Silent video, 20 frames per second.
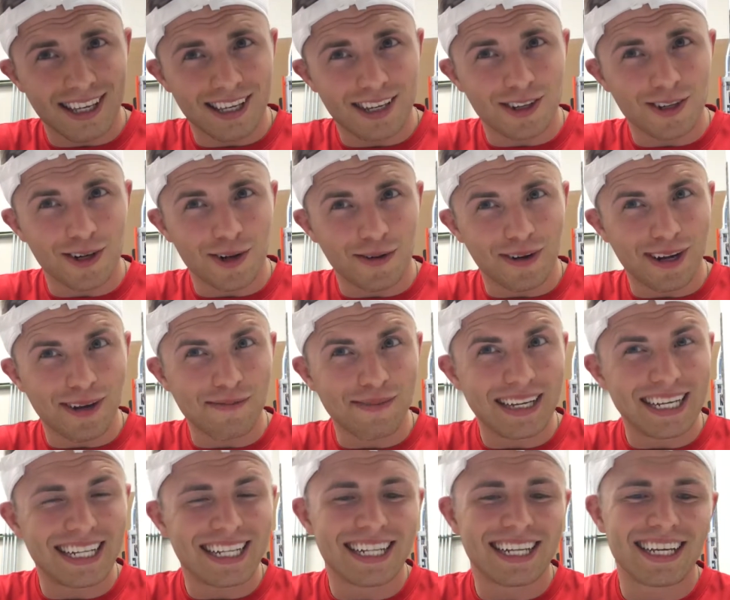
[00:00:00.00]
you know what I
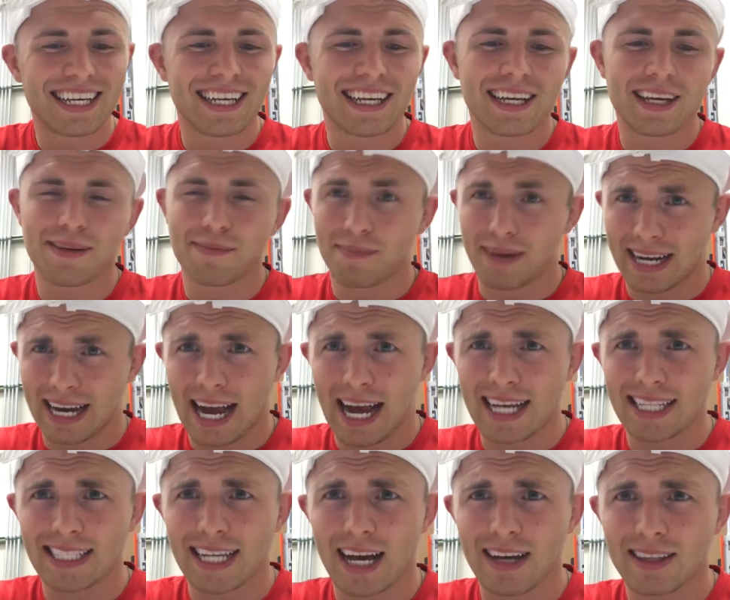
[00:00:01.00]
mean? My
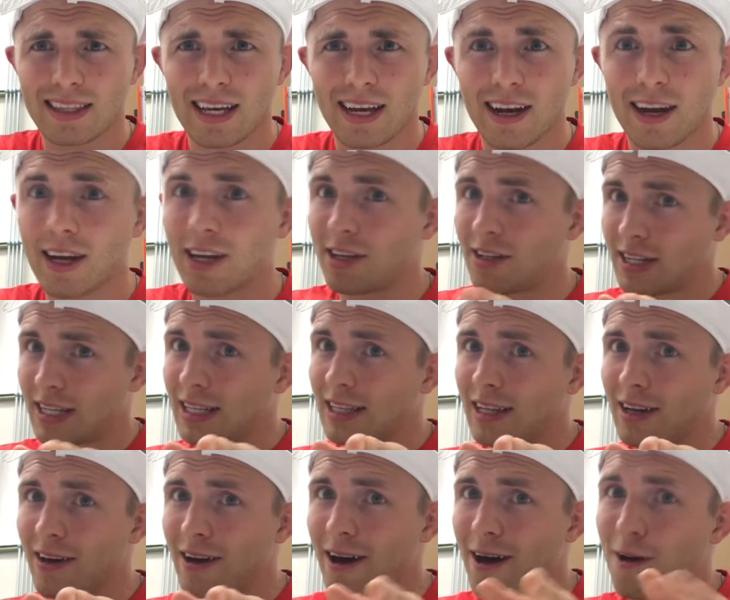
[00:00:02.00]
guys out there, you need a
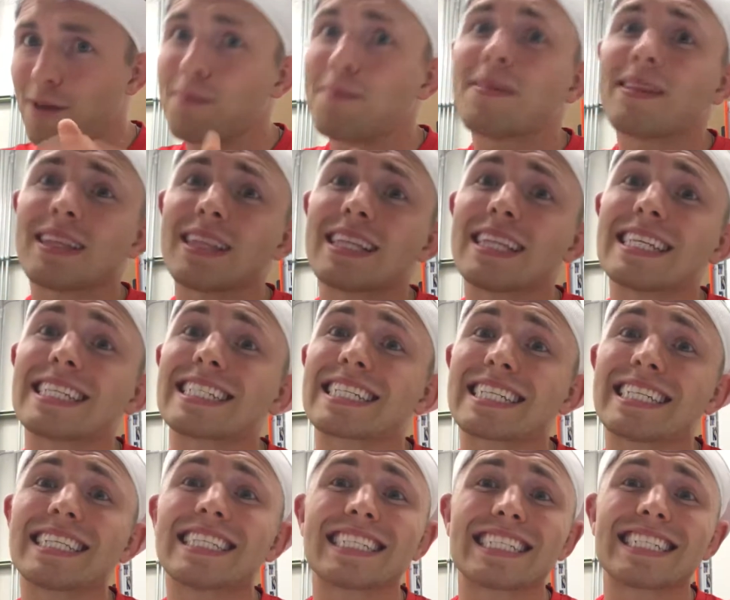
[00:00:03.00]
little help, this
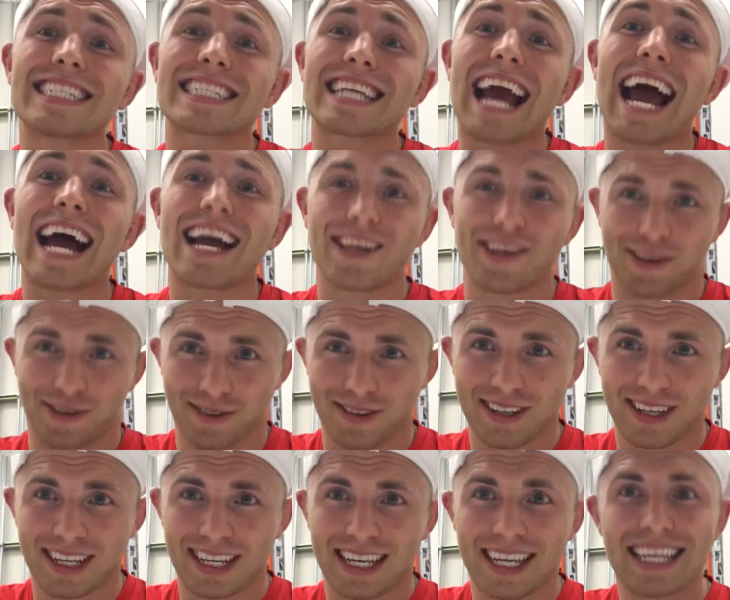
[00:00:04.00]
got you,
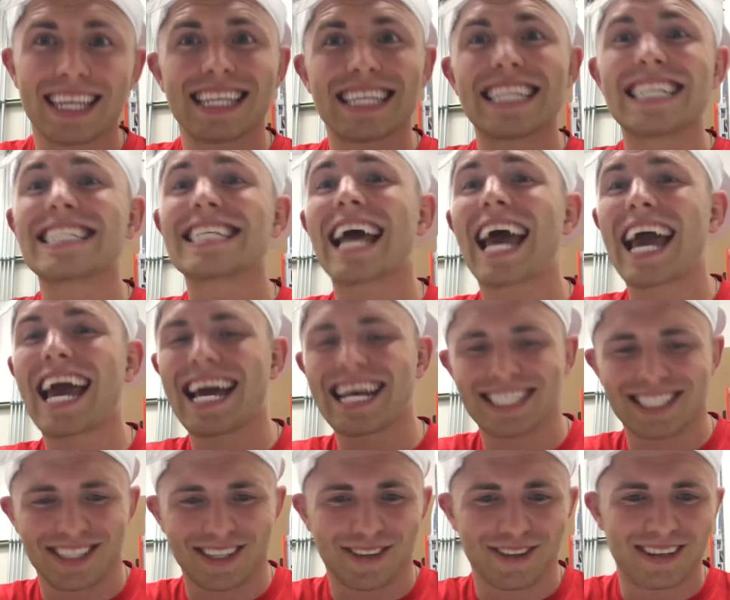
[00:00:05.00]
this
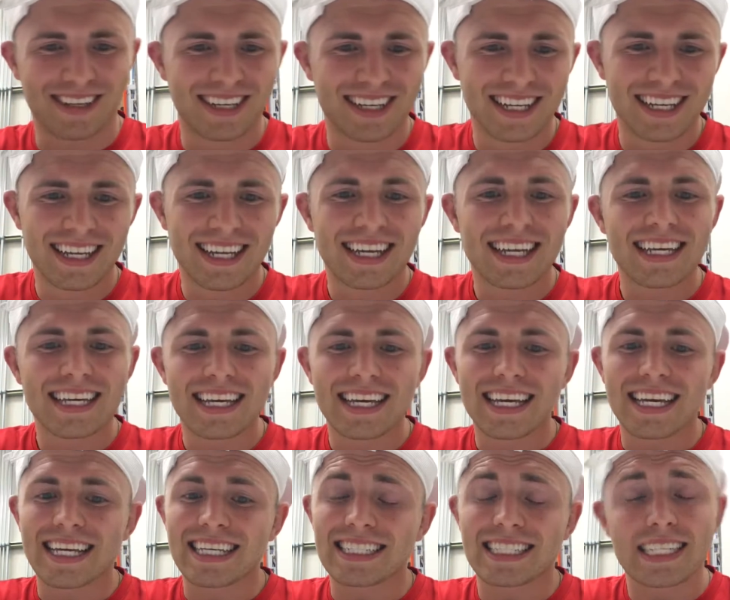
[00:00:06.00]
has you.
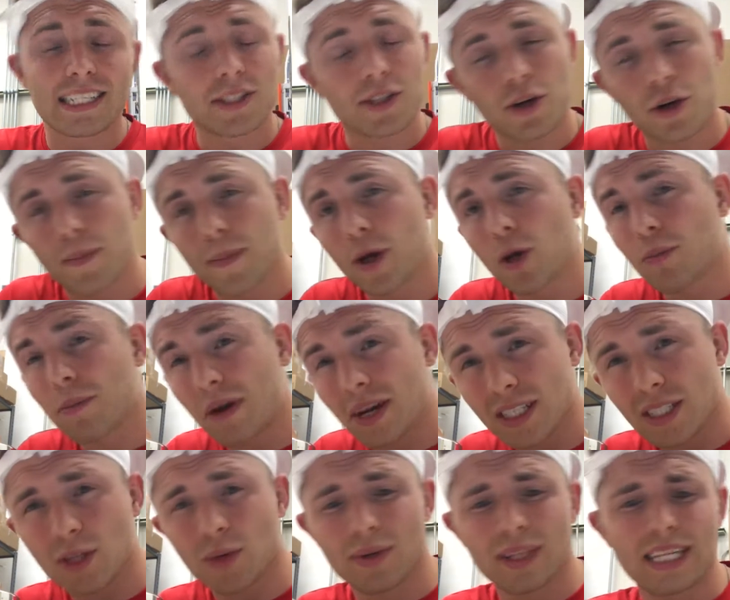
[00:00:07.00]
It's easier to build
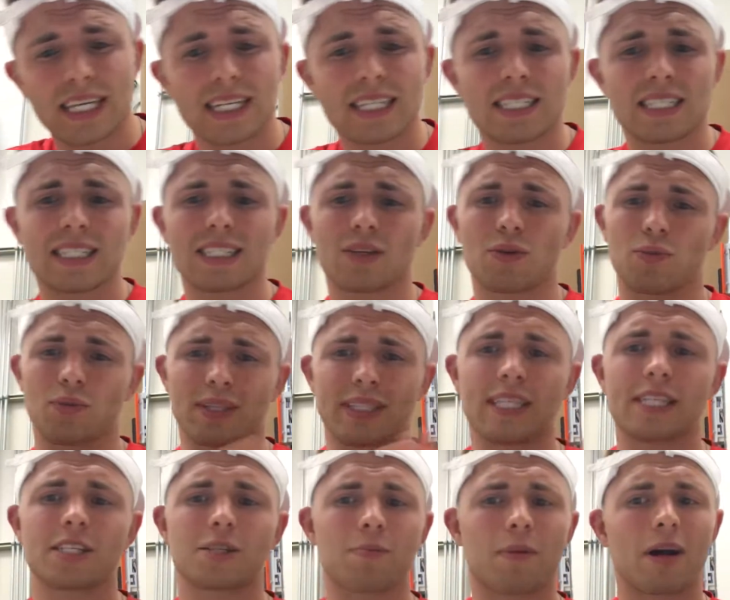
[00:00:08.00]
muscle with this, with
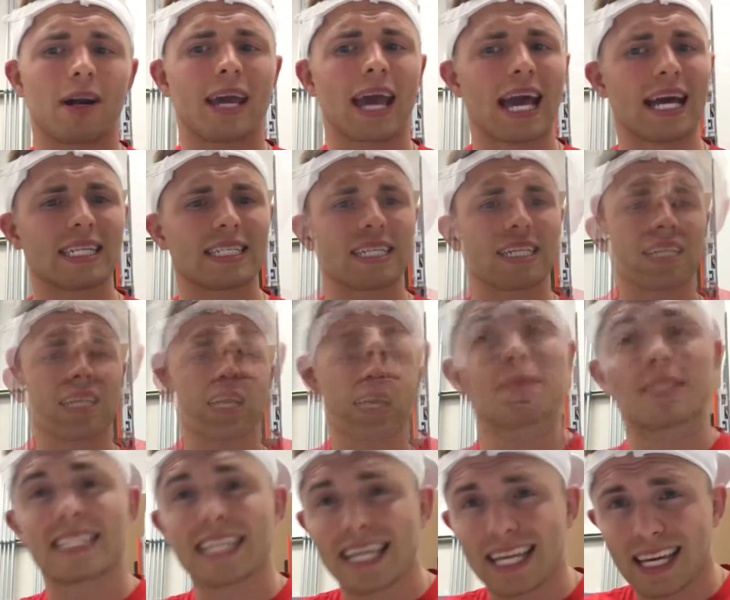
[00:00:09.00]
D-aspartic acid. There's some
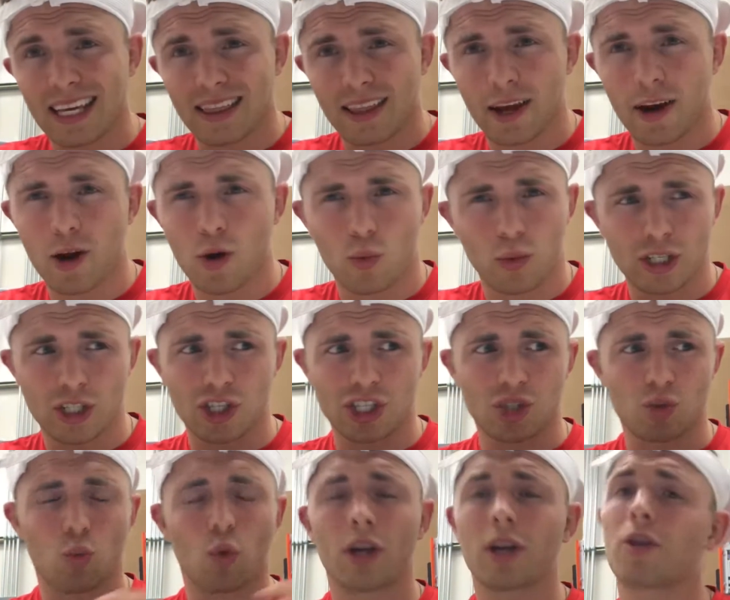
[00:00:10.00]
zinc in there, which
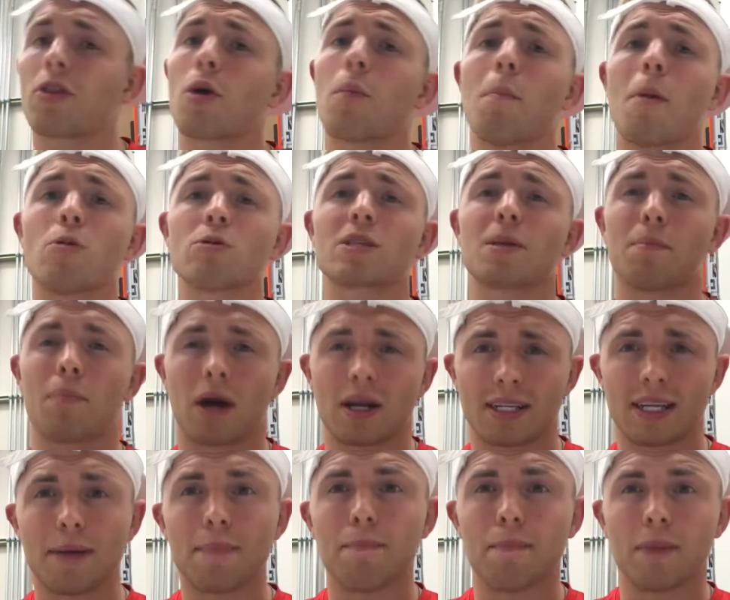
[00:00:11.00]
is one of the most abundant